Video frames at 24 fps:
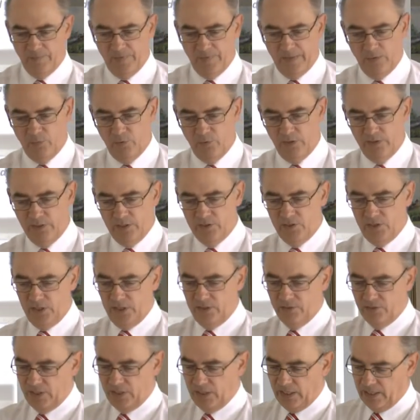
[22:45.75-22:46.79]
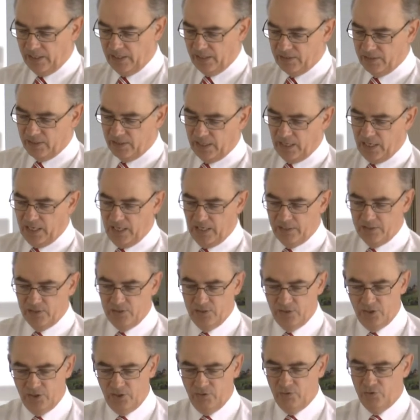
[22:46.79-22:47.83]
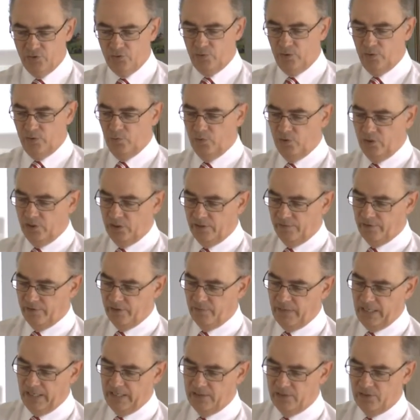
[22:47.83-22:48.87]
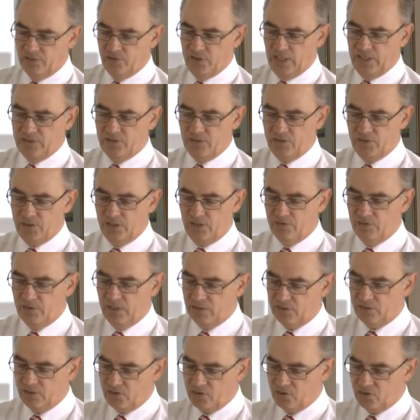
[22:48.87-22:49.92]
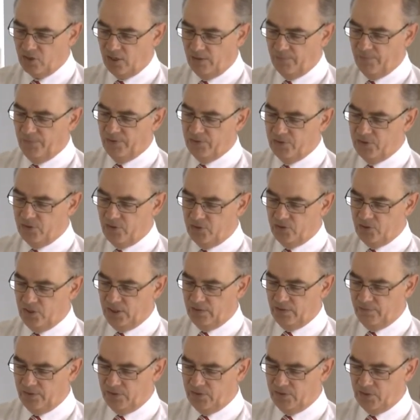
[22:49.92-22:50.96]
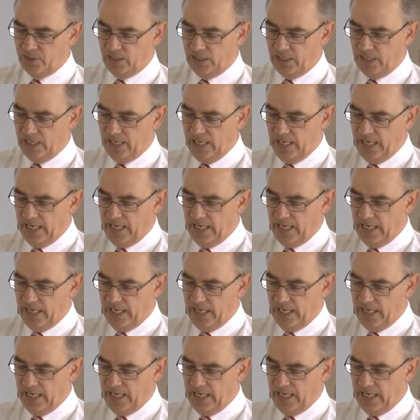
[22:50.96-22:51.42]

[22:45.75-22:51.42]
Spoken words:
the word that's used here is the unusual word of command that Jesus uses to stop the surging of the sea.